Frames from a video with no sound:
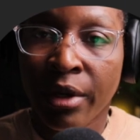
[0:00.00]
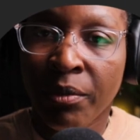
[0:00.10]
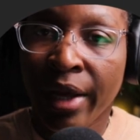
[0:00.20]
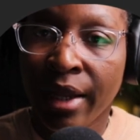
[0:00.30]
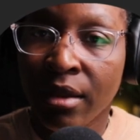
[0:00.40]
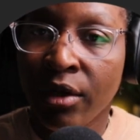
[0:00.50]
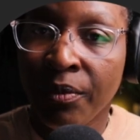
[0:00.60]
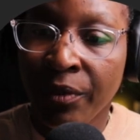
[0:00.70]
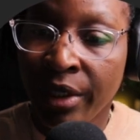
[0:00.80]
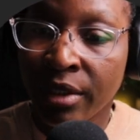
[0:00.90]
in
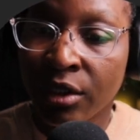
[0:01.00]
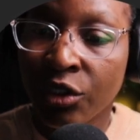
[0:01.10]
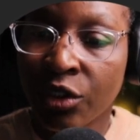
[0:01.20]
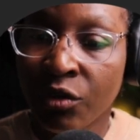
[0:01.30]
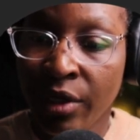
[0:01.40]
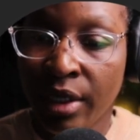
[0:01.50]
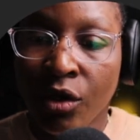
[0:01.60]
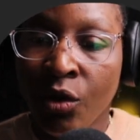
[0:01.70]
Python means string.